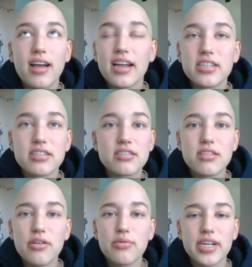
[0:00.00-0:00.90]
I just
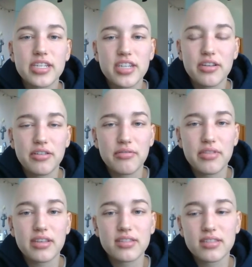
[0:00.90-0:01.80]
so wish I knew
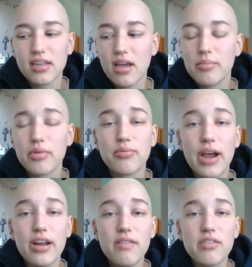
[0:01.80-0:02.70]
this, but
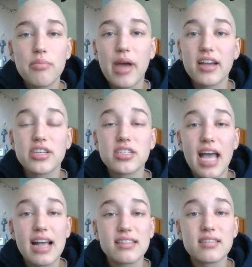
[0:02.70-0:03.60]
right off the bat, just
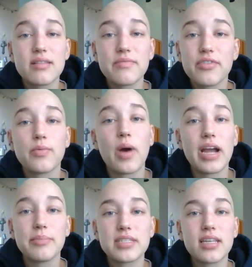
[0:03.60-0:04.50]
ask them for
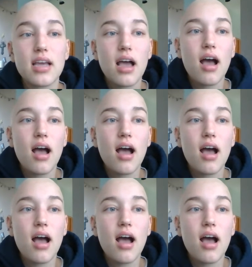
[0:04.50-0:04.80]
wipes.